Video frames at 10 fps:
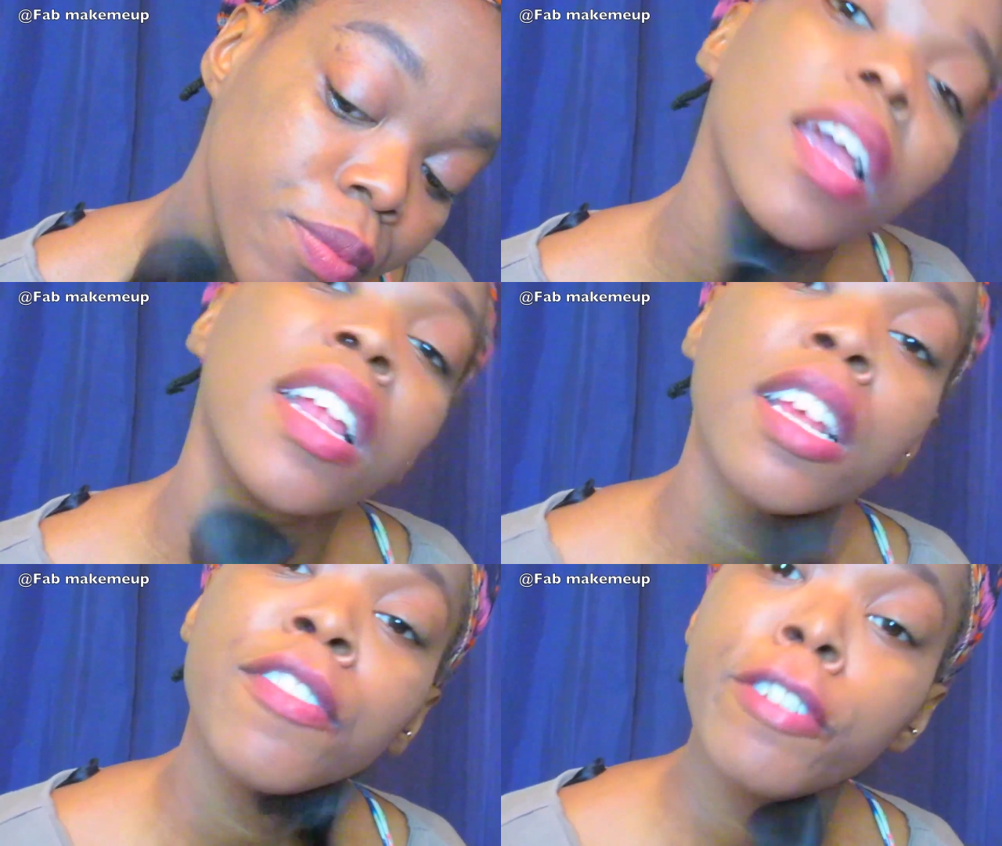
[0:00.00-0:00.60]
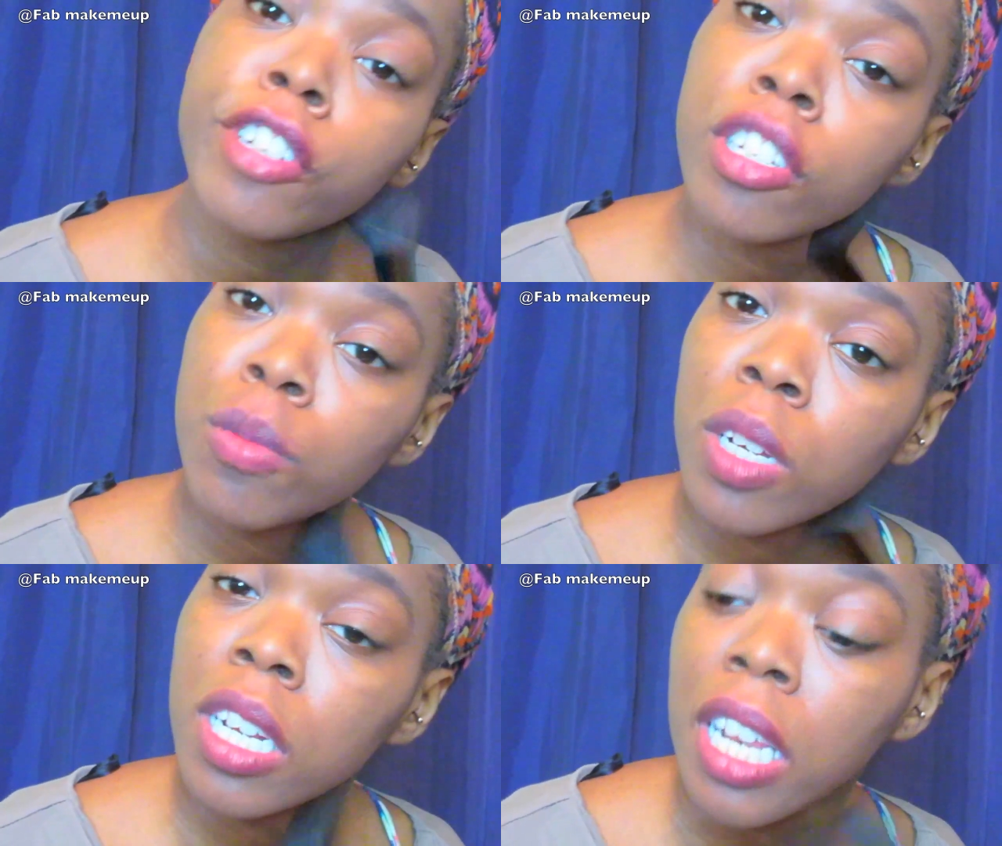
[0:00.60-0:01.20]
And if you
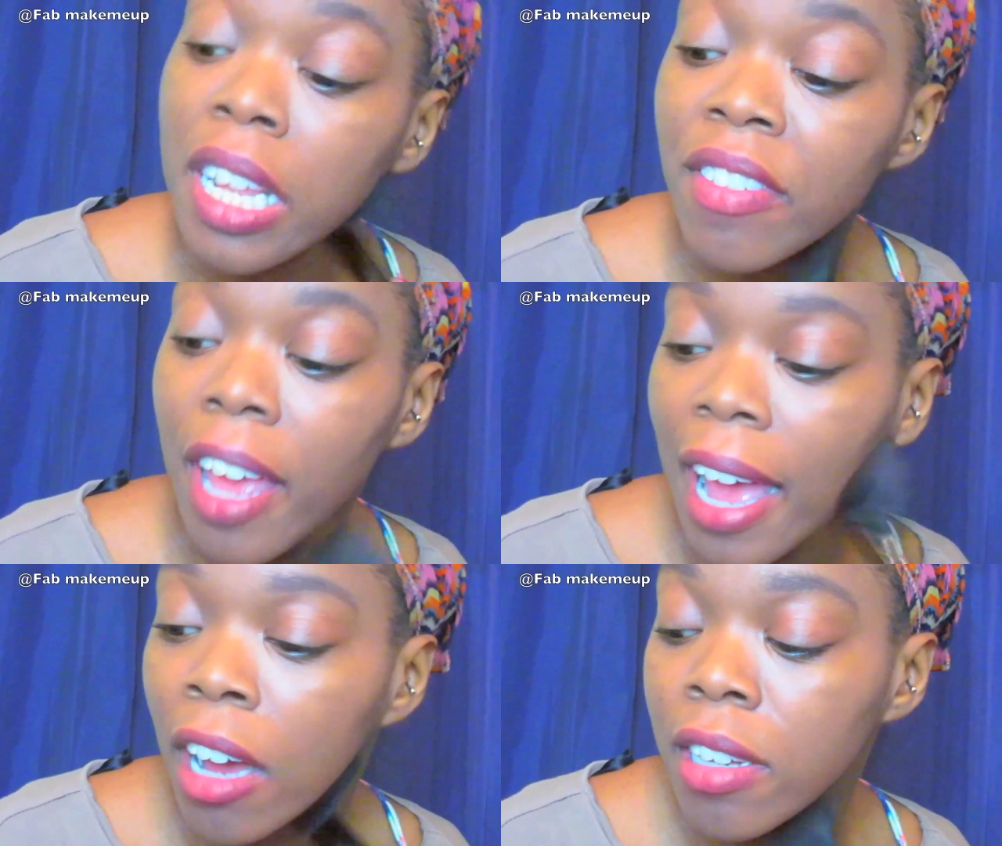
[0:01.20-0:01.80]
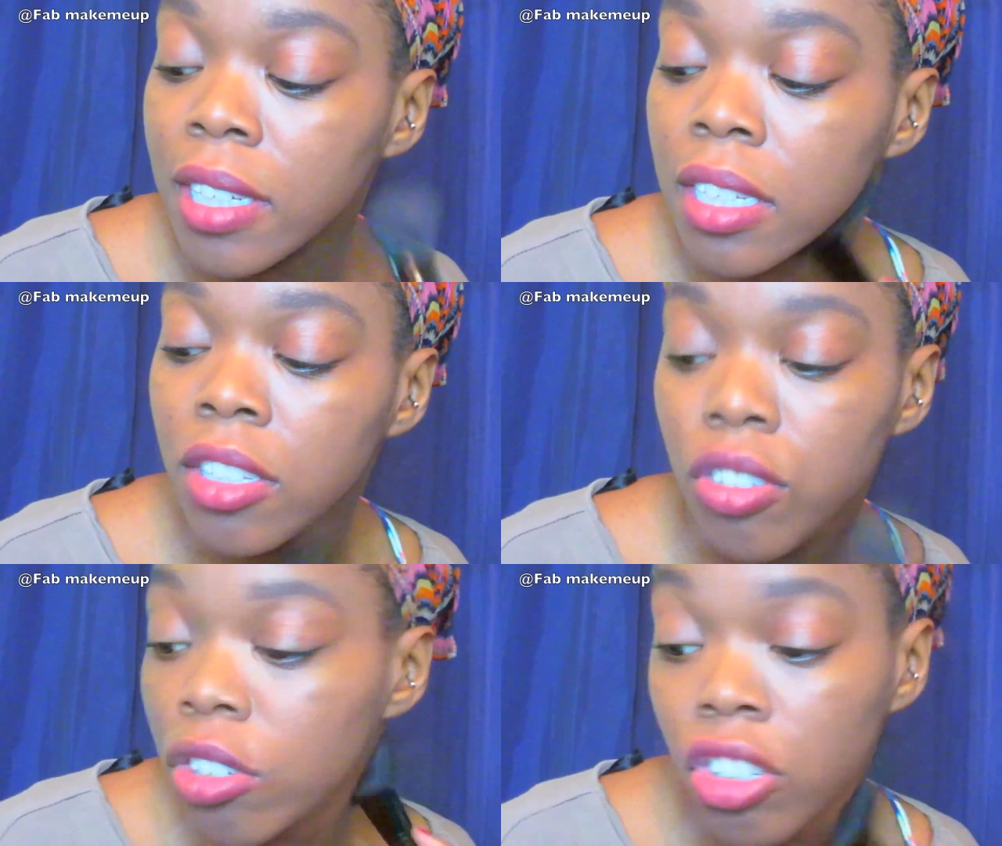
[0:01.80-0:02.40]
just want to leave it how it
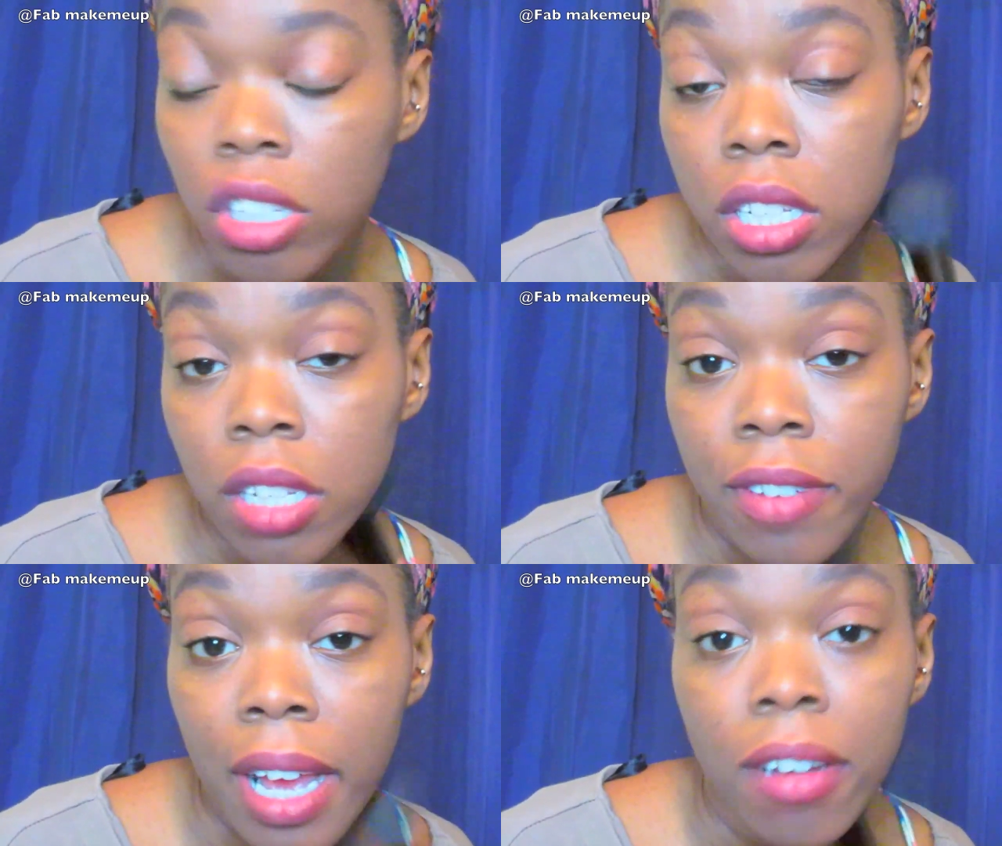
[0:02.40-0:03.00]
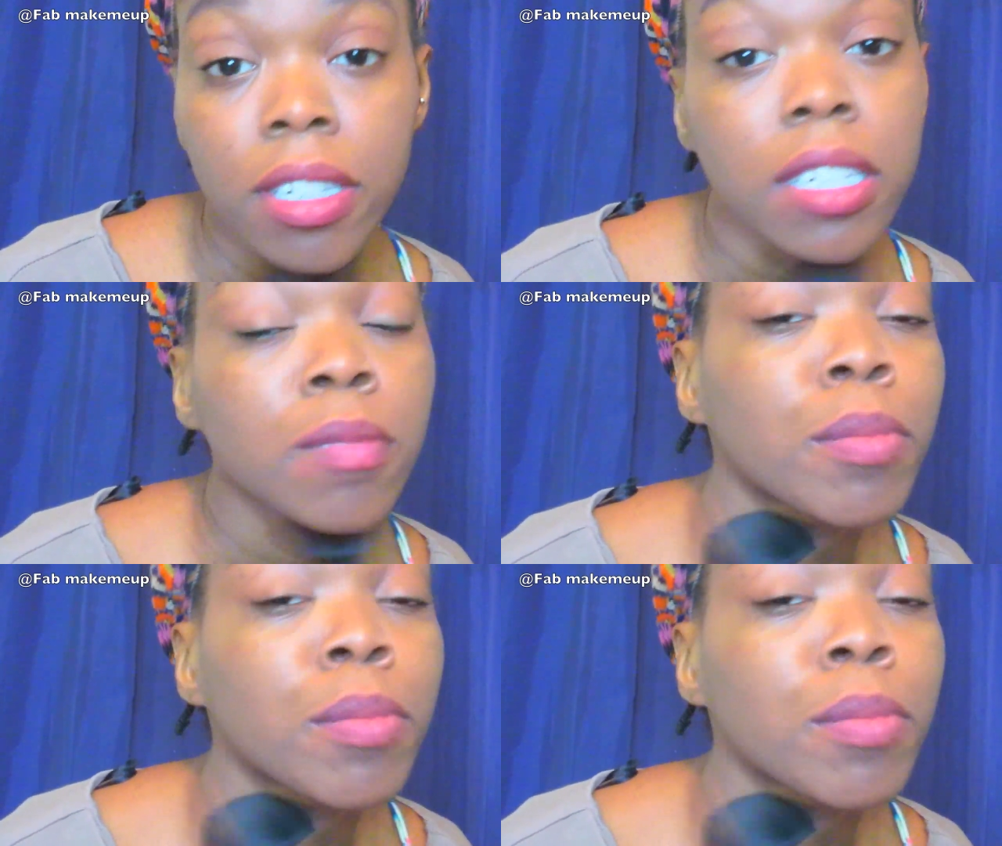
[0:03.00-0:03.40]
is, you can just leave it how it is.